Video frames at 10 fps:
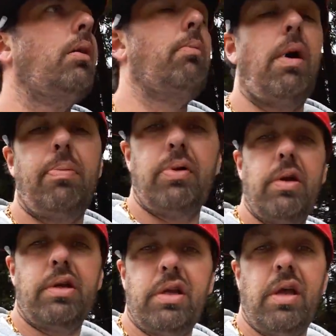my
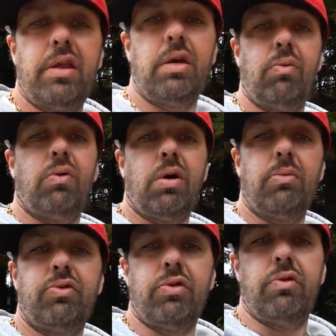prediction, I think, will come
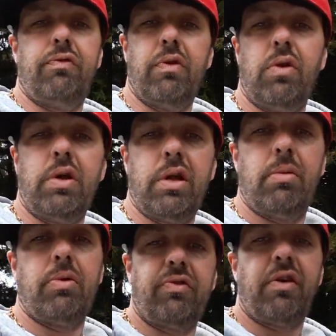true. Phil will get
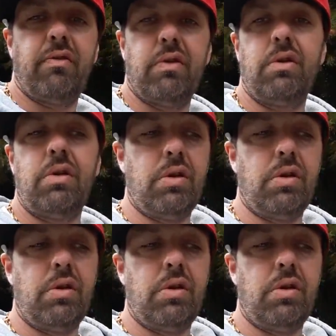number 7.